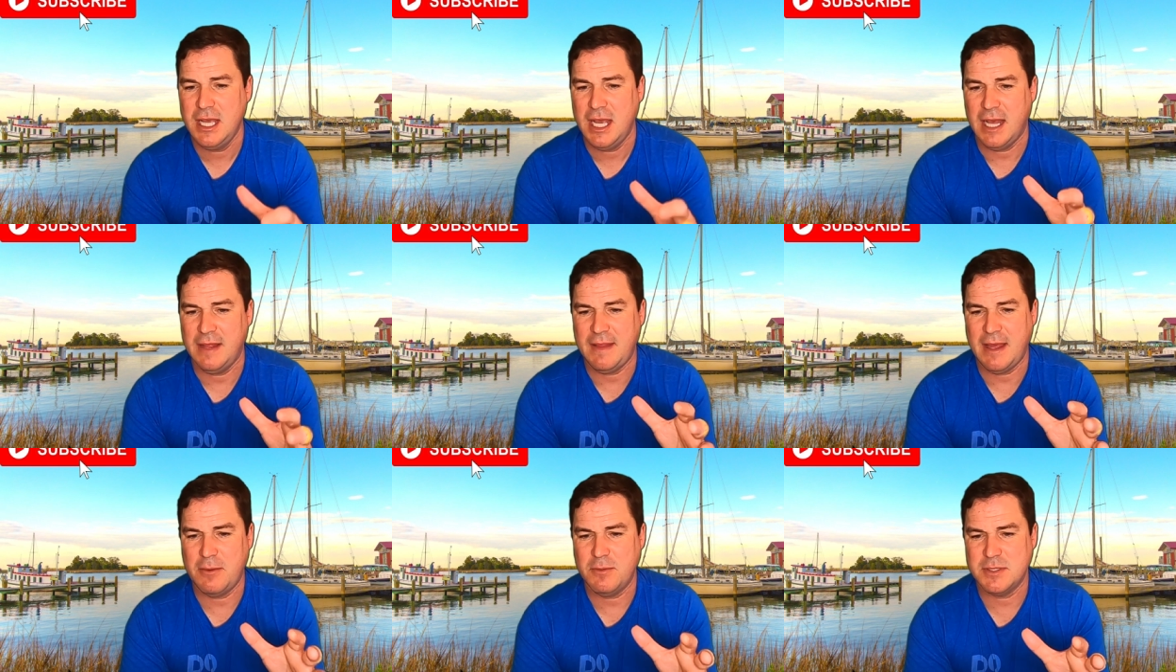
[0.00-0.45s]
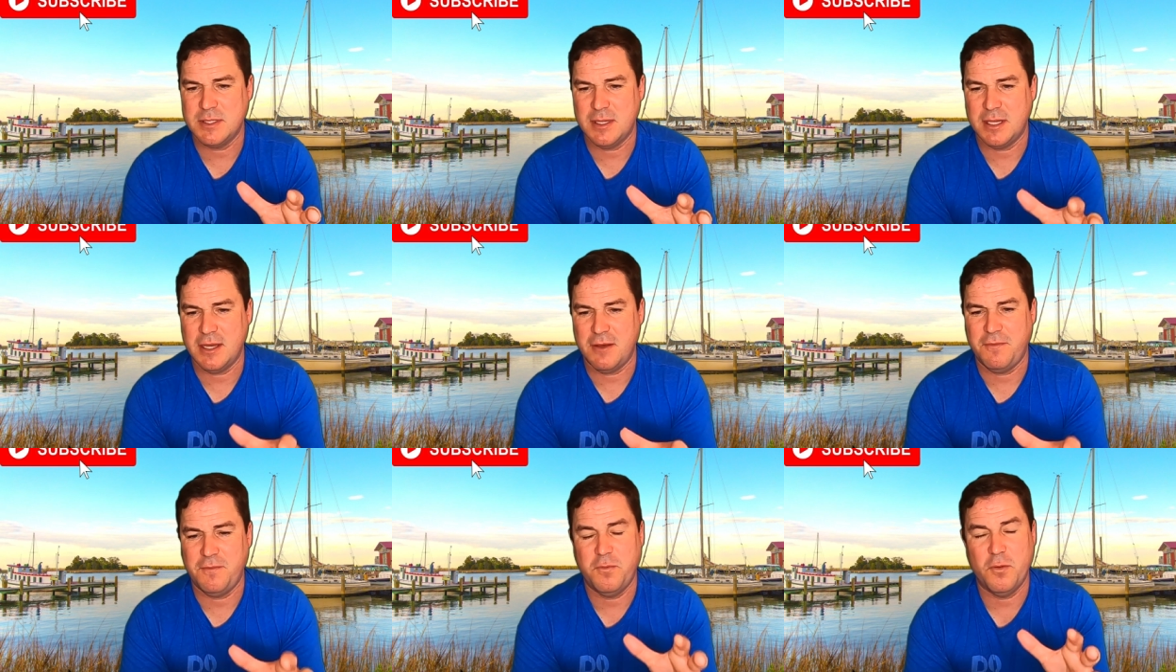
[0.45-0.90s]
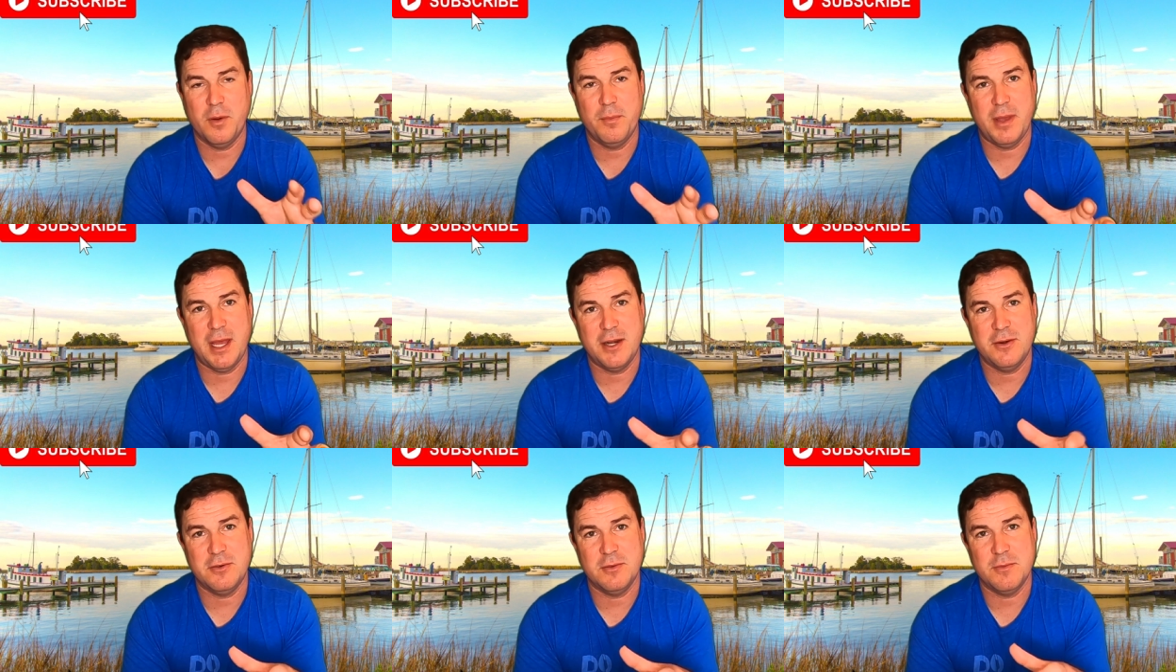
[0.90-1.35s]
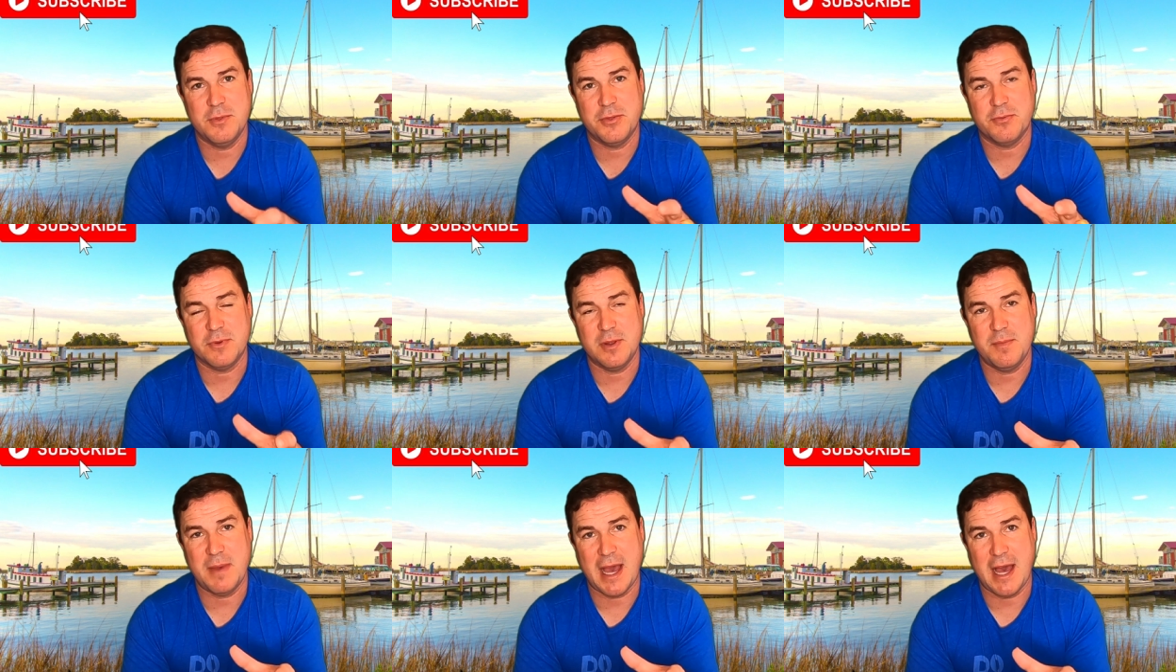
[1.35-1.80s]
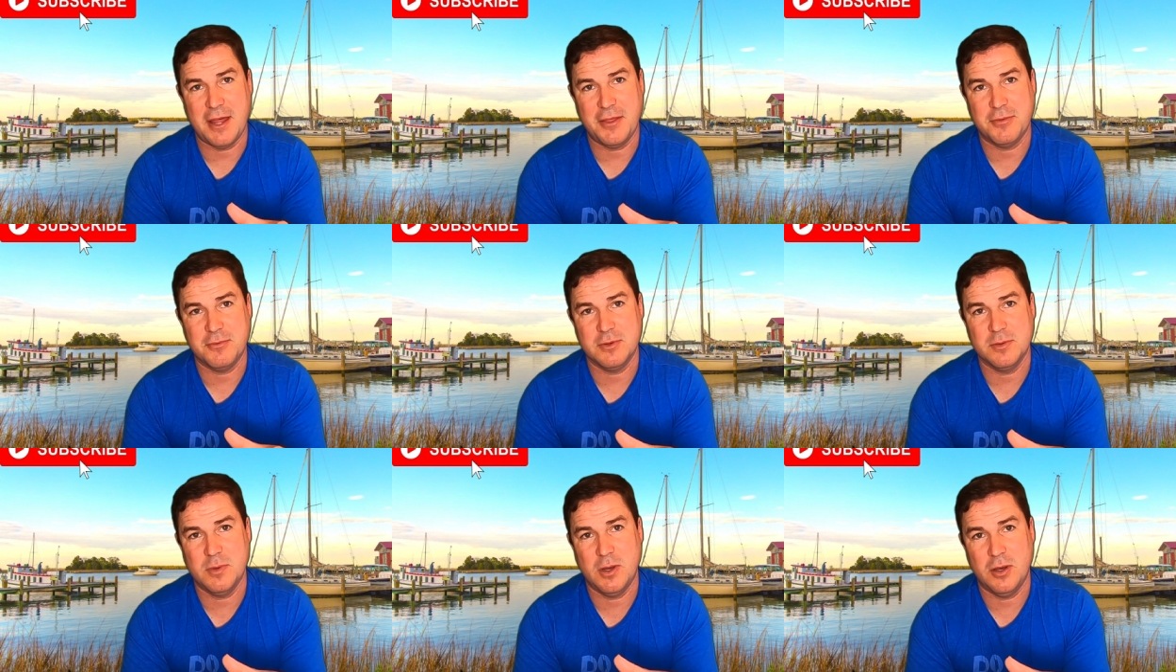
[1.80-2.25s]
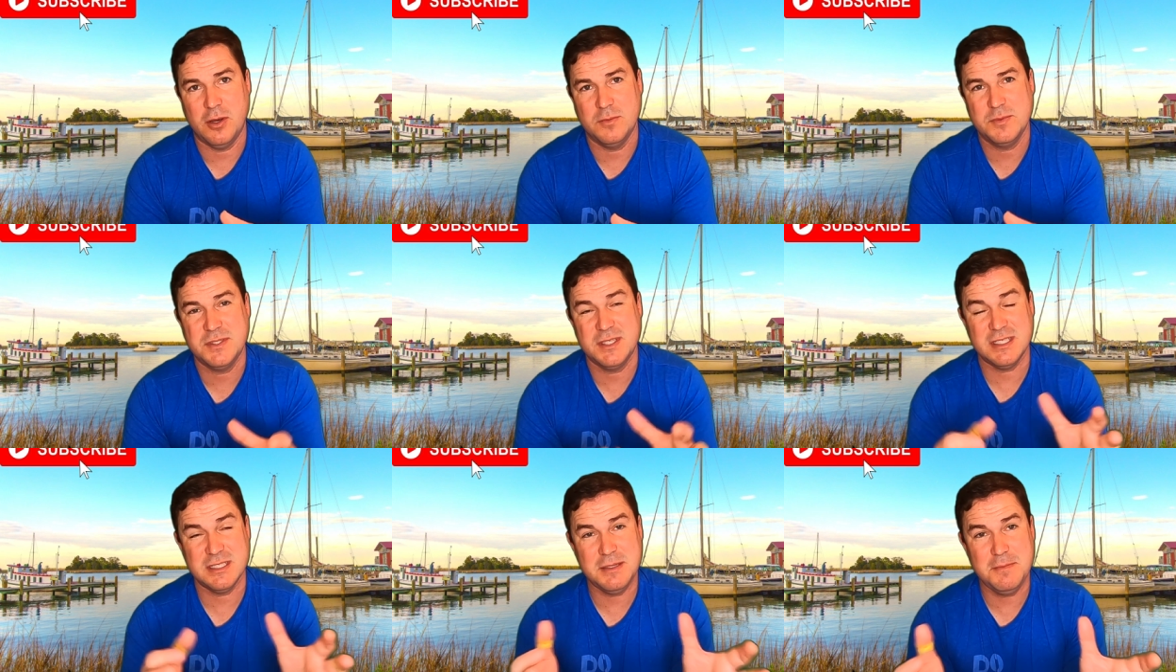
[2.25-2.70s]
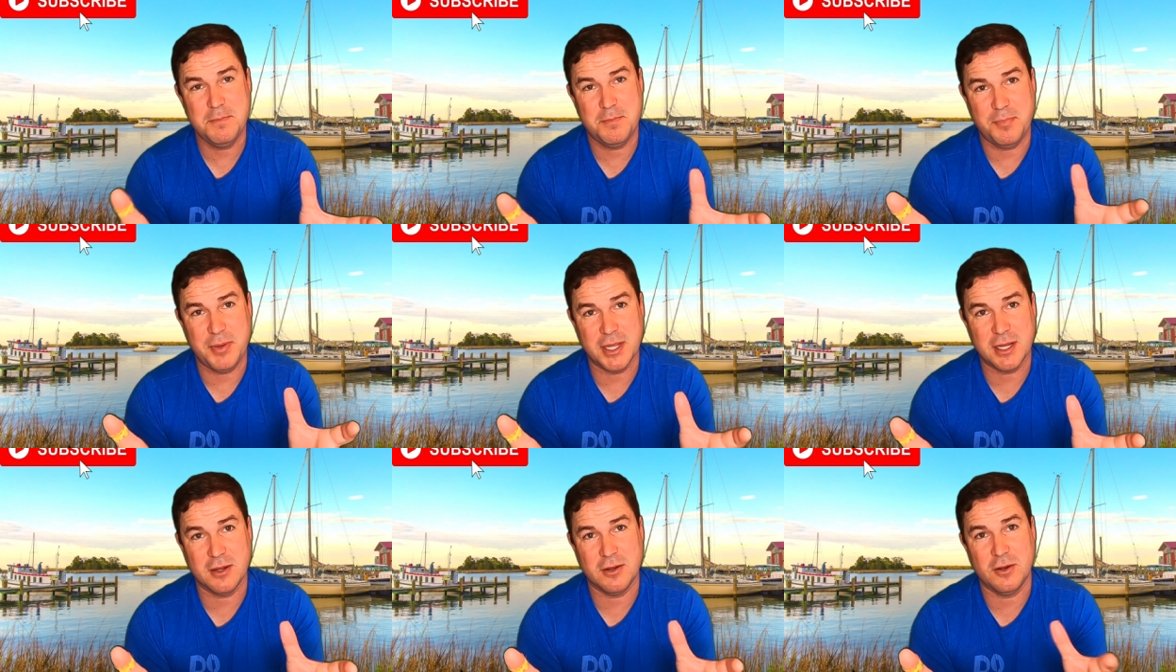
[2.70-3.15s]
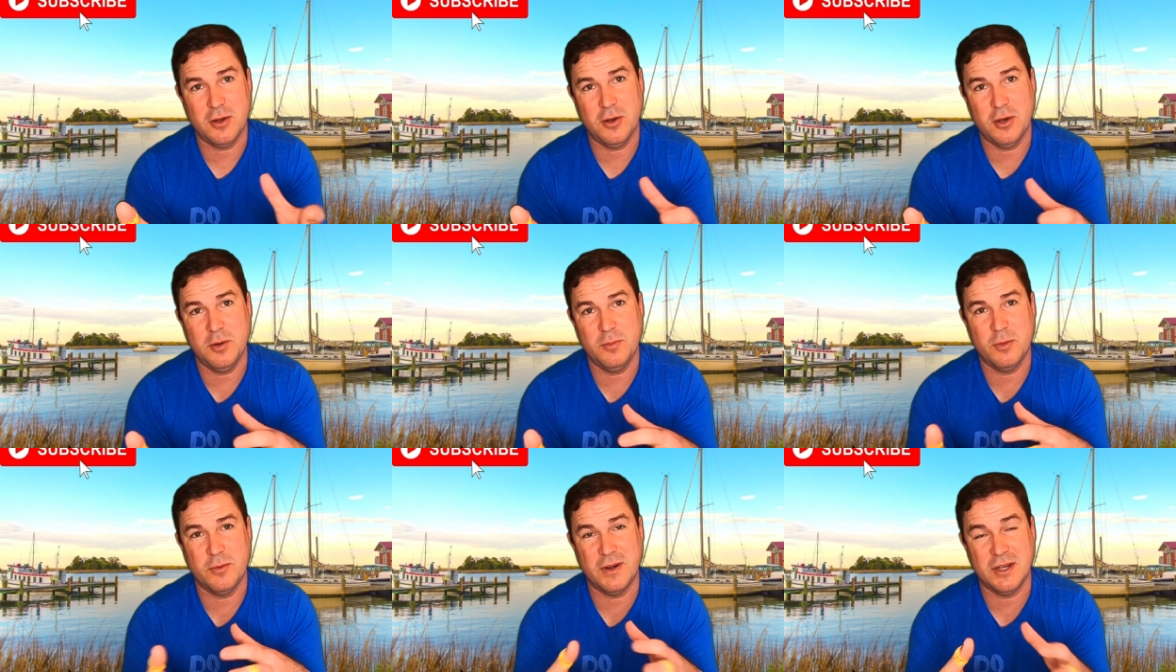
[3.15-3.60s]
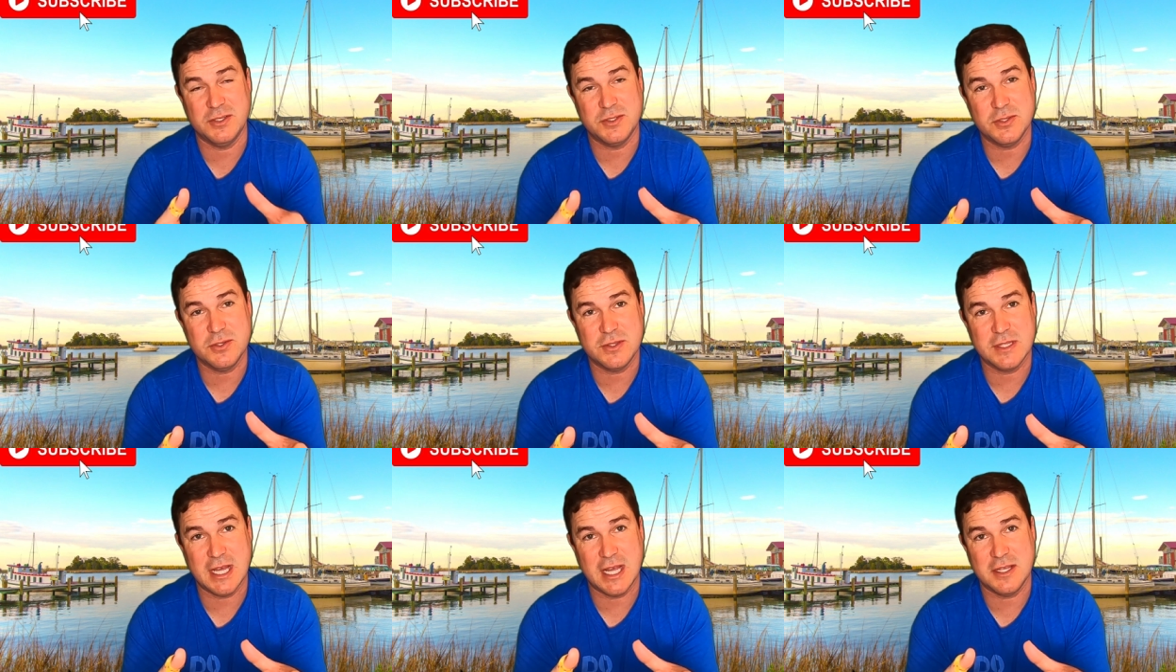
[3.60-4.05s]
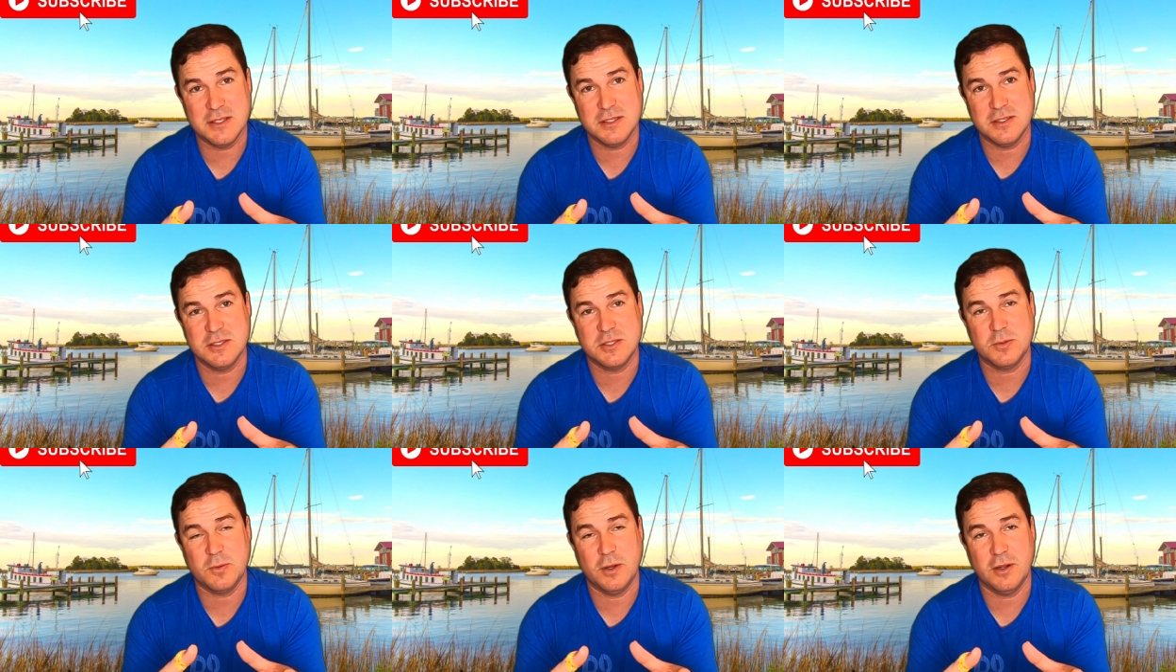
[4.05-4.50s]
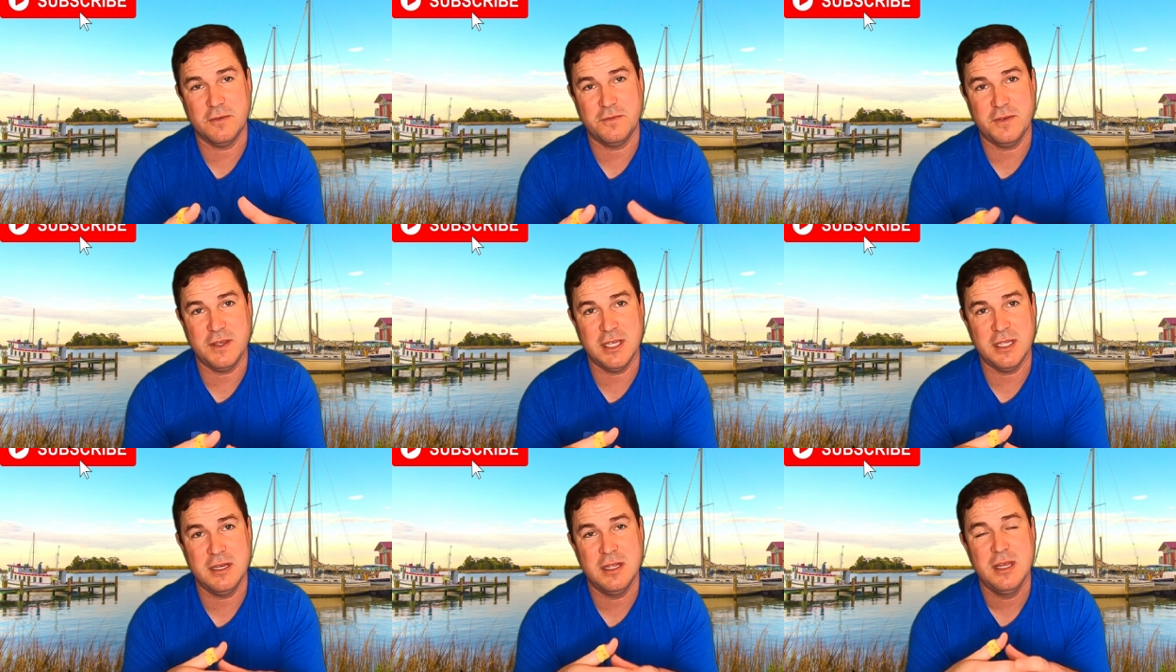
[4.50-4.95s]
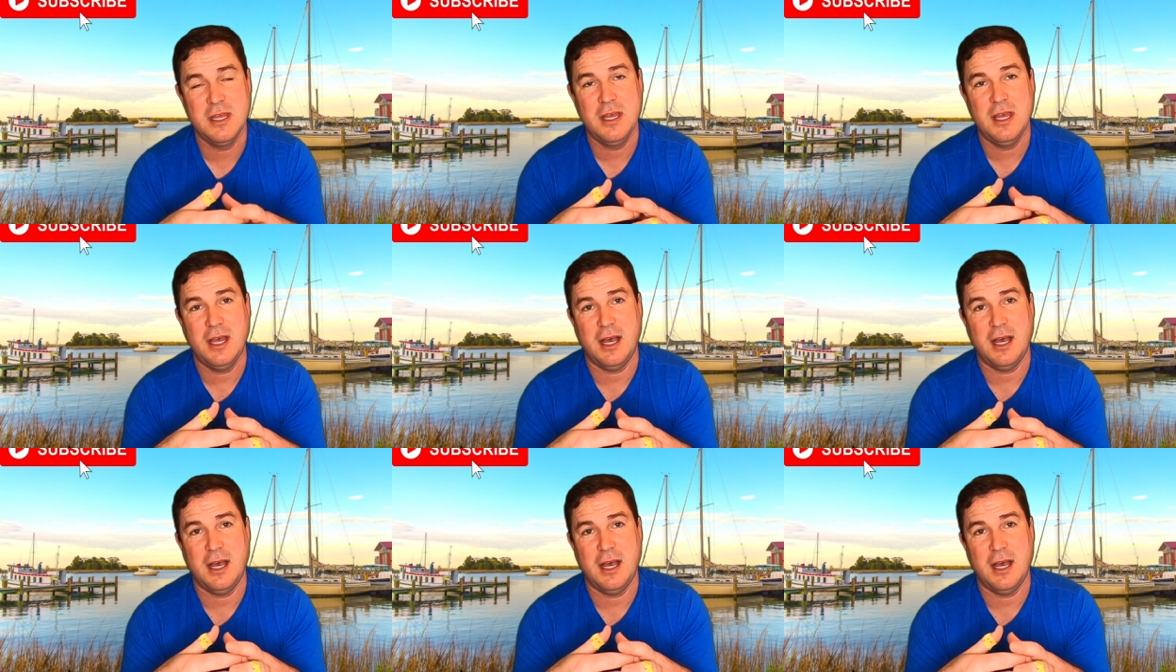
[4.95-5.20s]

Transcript: and that was a 4-bedroom, 3-bathroom home, so that's a bigger home, around 2,000 square feet.